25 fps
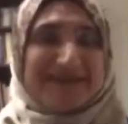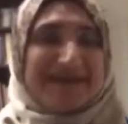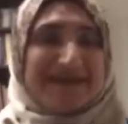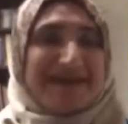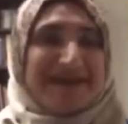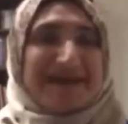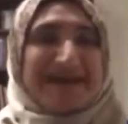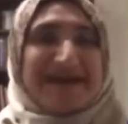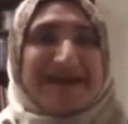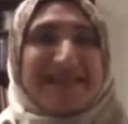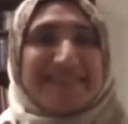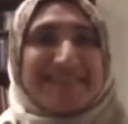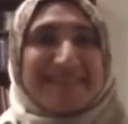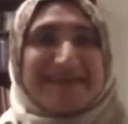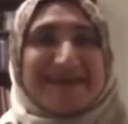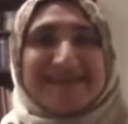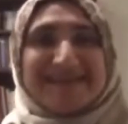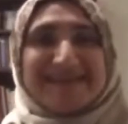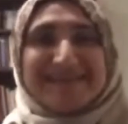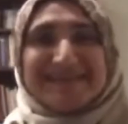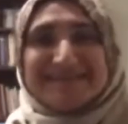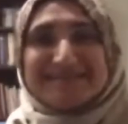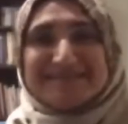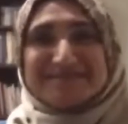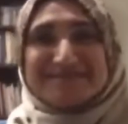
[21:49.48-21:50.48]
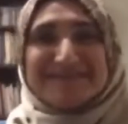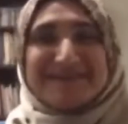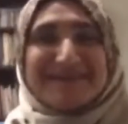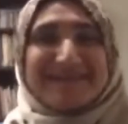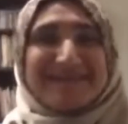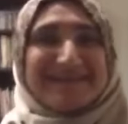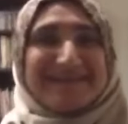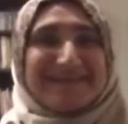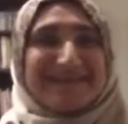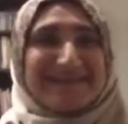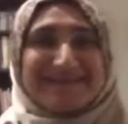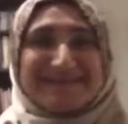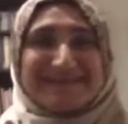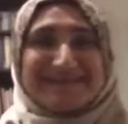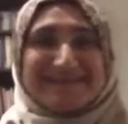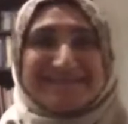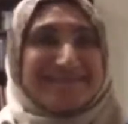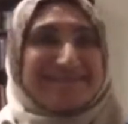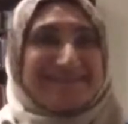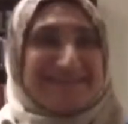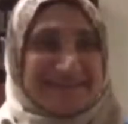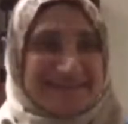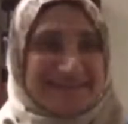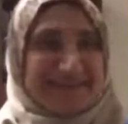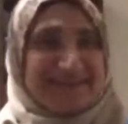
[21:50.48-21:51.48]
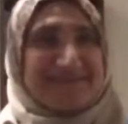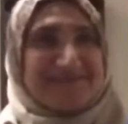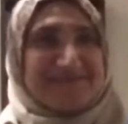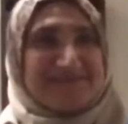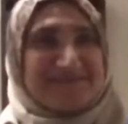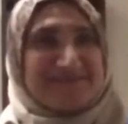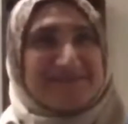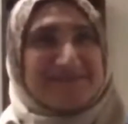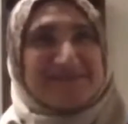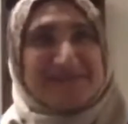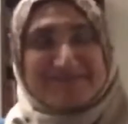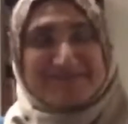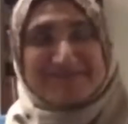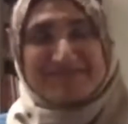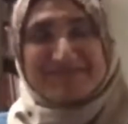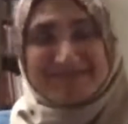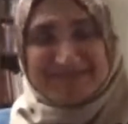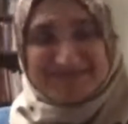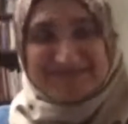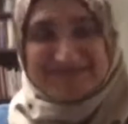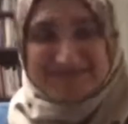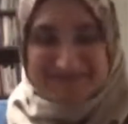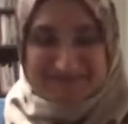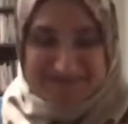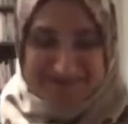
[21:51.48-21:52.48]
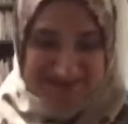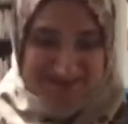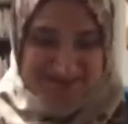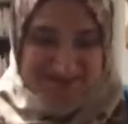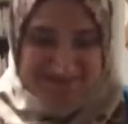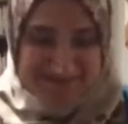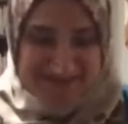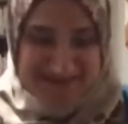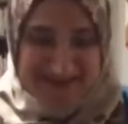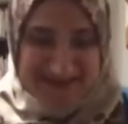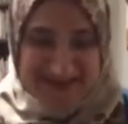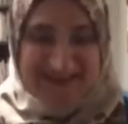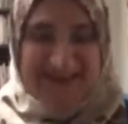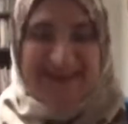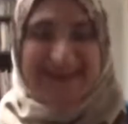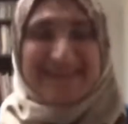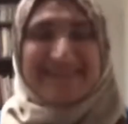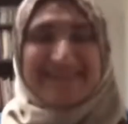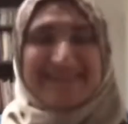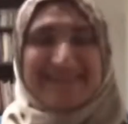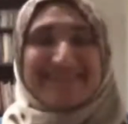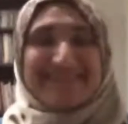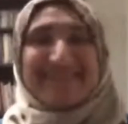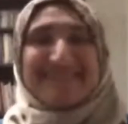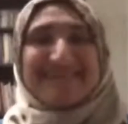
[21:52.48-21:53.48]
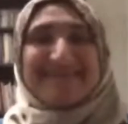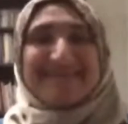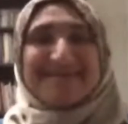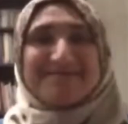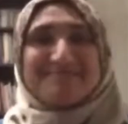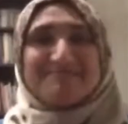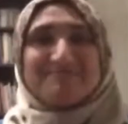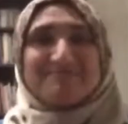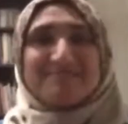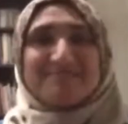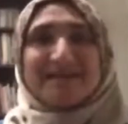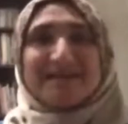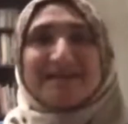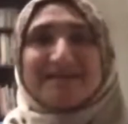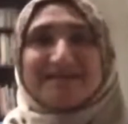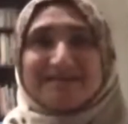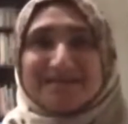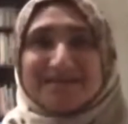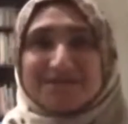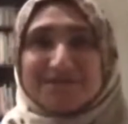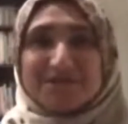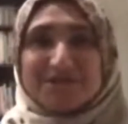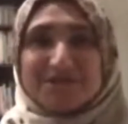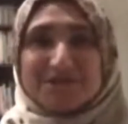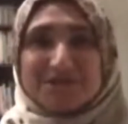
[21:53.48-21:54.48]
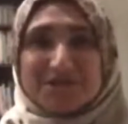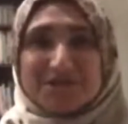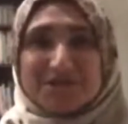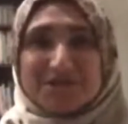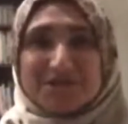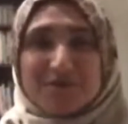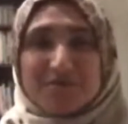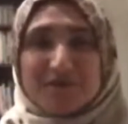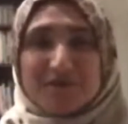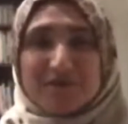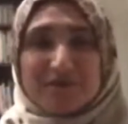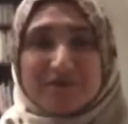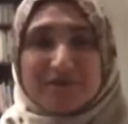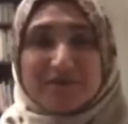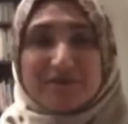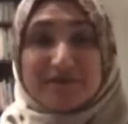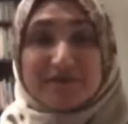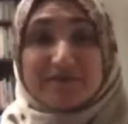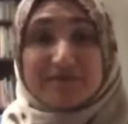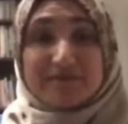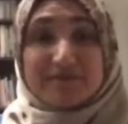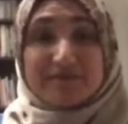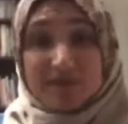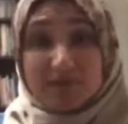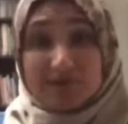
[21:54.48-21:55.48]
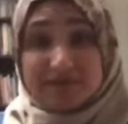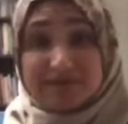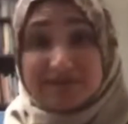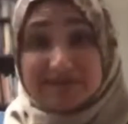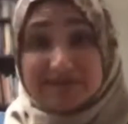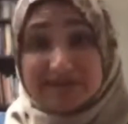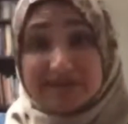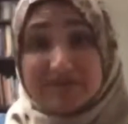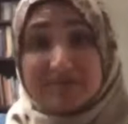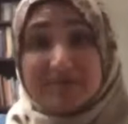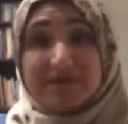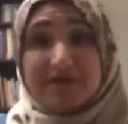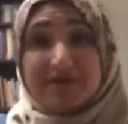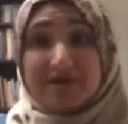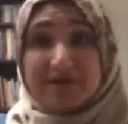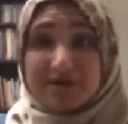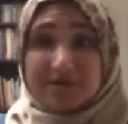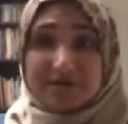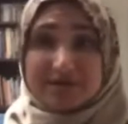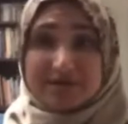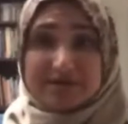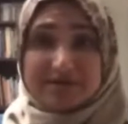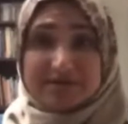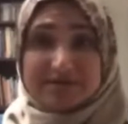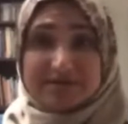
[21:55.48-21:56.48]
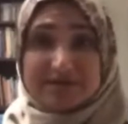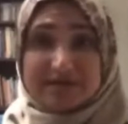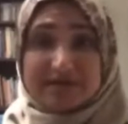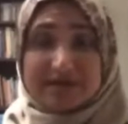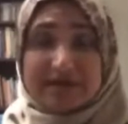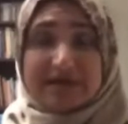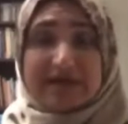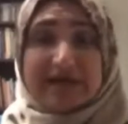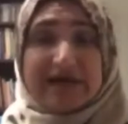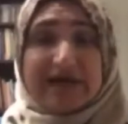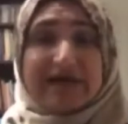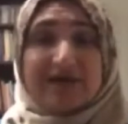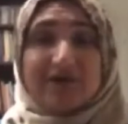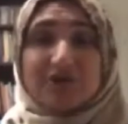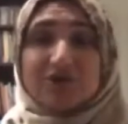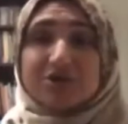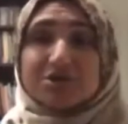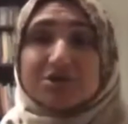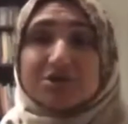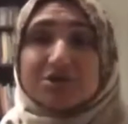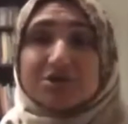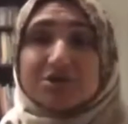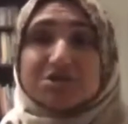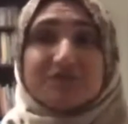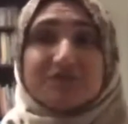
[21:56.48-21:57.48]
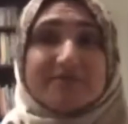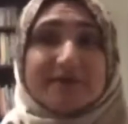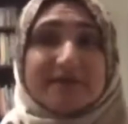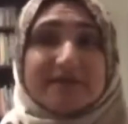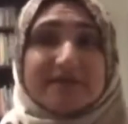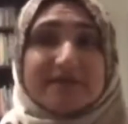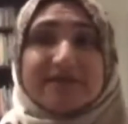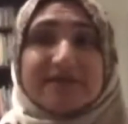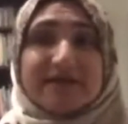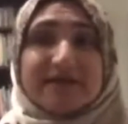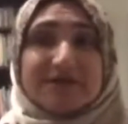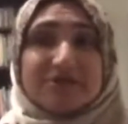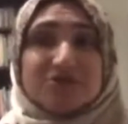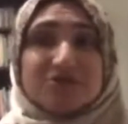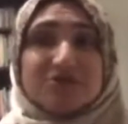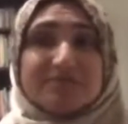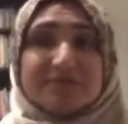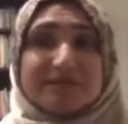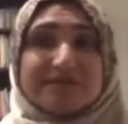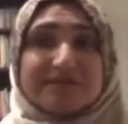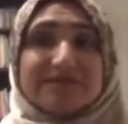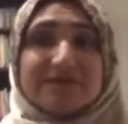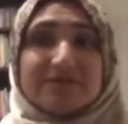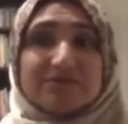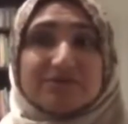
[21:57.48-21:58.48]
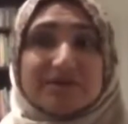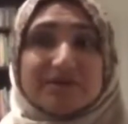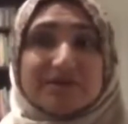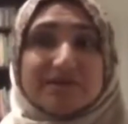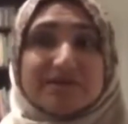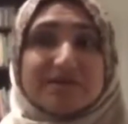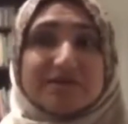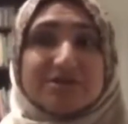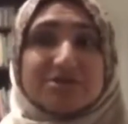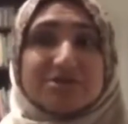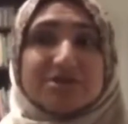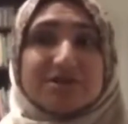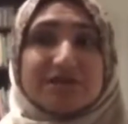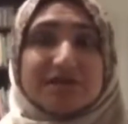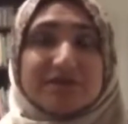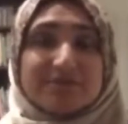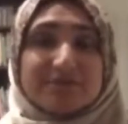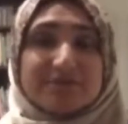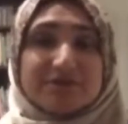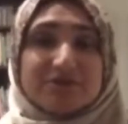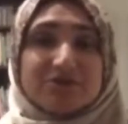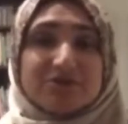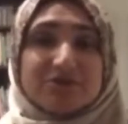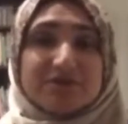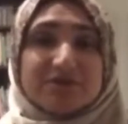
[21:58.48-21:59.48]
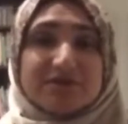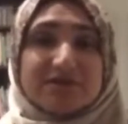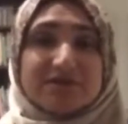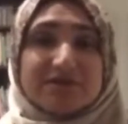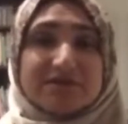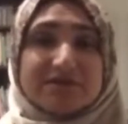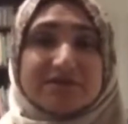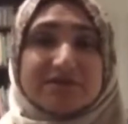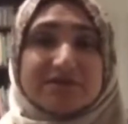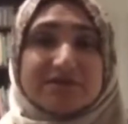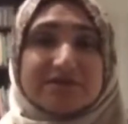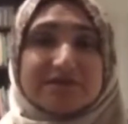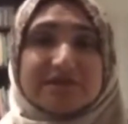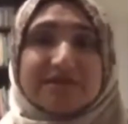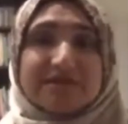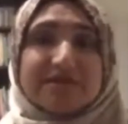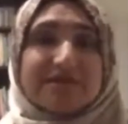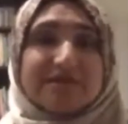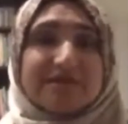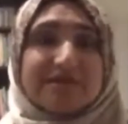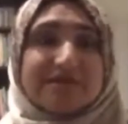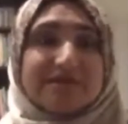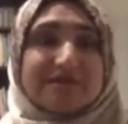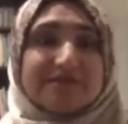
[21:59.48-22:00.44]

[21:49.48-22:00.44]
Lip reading: And then subhanAllah, just like, you know what I mean, if you're a mom. And then and it's a teaching moment with them that will stay beyond this. I urge everybody not to miss out on the teaching opportunities in this